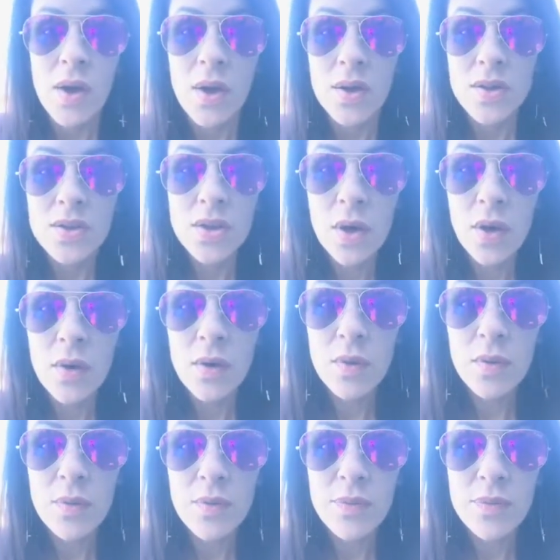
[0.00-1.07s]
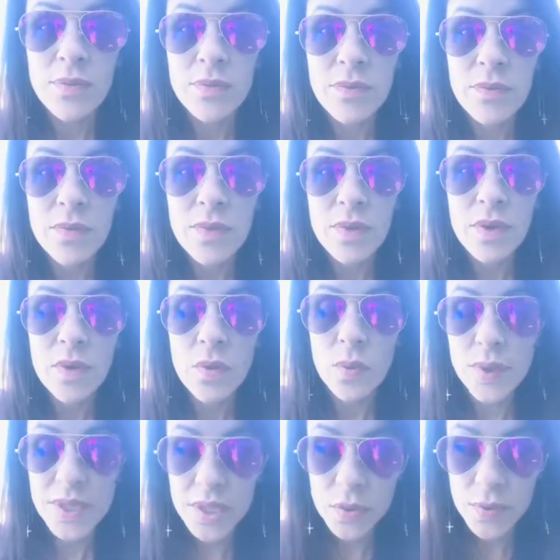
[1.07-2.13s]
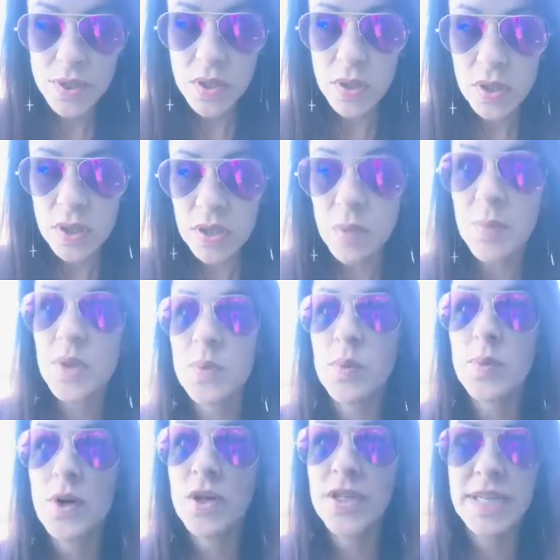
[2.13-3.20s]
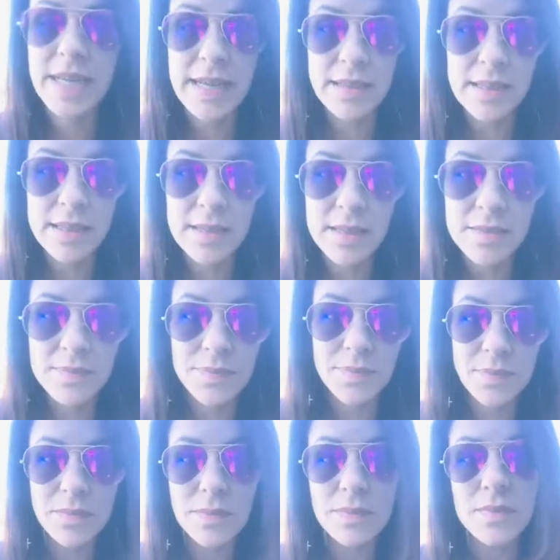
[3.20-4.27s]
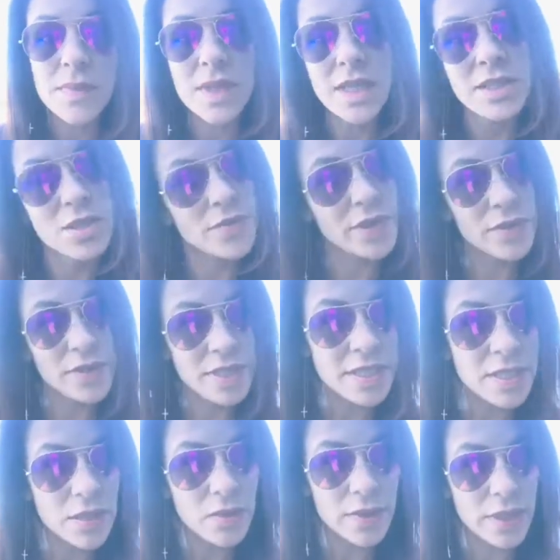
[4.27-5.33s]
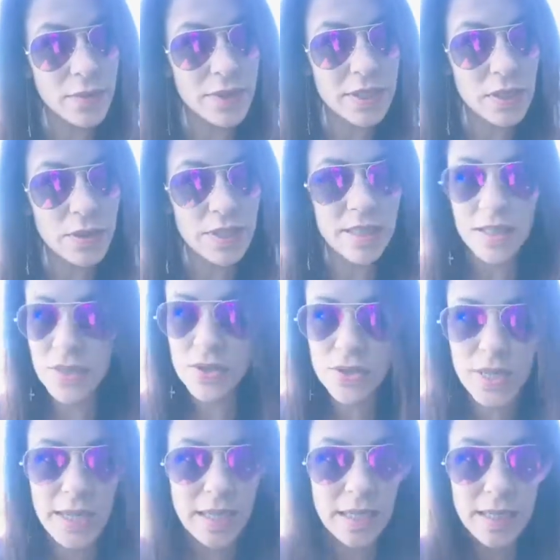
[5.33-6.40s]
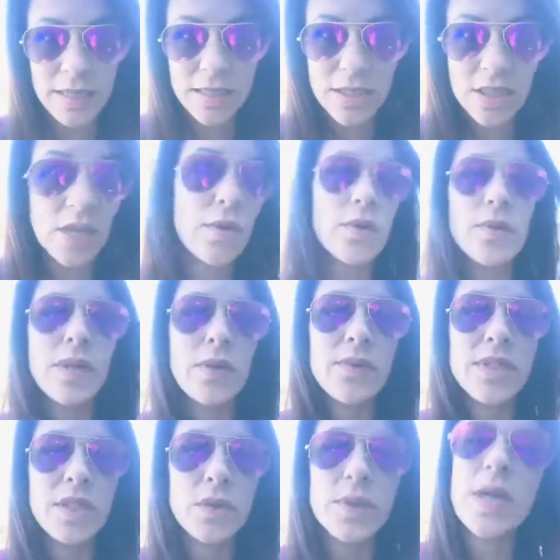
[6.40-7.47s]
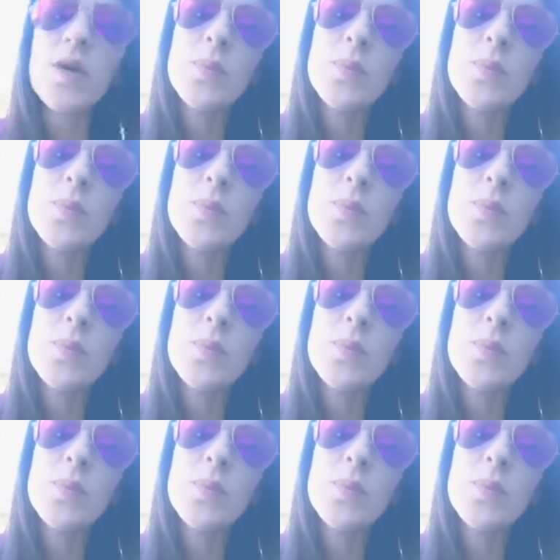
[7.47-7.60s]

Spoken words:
So we do what's called a comparable market analysis. It's a very detailed one that we do, and then there's a generic one that we do, and I'll